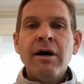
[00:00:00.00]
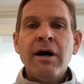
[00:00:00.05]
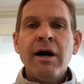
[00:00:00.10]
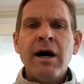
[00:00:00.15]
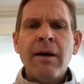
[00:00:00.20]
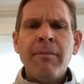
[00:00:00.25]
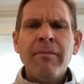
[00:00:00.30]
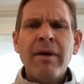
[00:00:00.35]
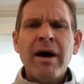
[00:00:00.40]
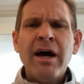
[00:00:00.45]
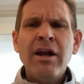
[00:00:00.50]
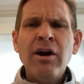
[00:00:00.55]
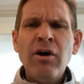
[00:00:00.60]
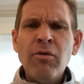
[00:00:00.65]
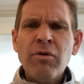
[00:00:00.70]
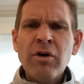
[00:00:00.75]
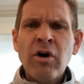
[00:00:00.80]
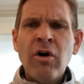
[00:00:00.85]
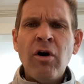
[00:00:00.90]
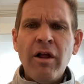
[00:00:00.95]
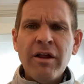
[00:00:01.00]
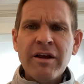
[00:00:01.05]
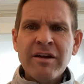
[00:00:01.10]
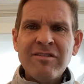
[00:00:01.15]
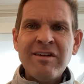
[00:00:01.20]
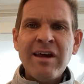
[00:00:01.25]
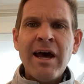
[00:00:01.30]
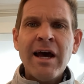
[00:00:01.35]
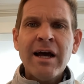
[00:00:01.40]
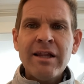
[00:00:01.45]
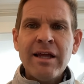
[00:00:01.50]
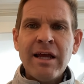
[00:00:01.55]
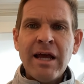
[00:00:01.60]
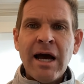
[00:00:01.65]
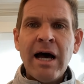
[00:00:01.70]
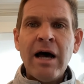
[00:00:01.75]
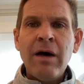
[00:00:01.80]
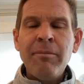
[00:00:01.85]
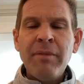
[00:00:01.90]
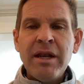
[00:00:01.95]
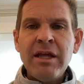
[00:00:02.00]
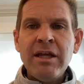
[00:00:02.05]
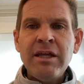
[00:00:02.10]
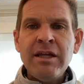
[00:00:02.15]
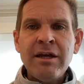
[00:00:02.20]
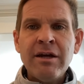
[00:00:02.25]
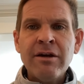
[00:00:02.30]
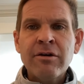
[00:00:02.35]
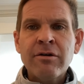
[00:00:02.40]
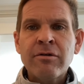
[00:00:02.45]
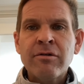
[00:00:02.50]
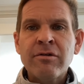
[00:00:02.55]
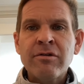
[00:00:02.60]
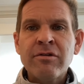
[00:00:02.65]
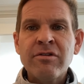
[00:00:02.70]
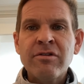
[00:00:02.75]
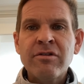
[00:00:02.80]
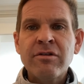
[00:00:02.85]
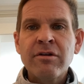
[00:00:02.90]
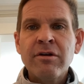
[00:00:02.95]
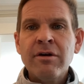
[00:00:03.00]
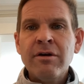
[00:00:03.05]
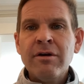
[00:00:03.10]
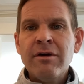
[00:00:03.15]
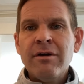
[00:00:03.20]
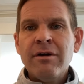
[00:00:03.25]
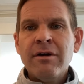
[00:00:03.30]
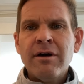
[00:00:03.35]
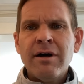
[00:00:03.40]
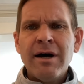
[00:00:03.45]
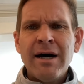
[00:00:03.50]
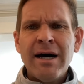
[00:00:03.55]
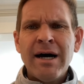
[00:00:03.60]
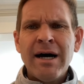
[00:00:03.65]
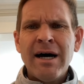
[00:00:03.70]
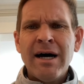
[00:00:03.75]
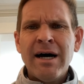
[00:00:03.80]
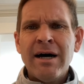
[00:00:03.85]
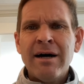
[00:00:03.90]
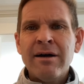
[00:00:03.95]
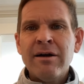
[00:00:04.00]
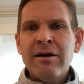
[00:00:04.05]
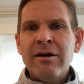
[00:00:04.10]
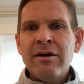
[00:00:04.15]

I don't recall exactly how many years uh,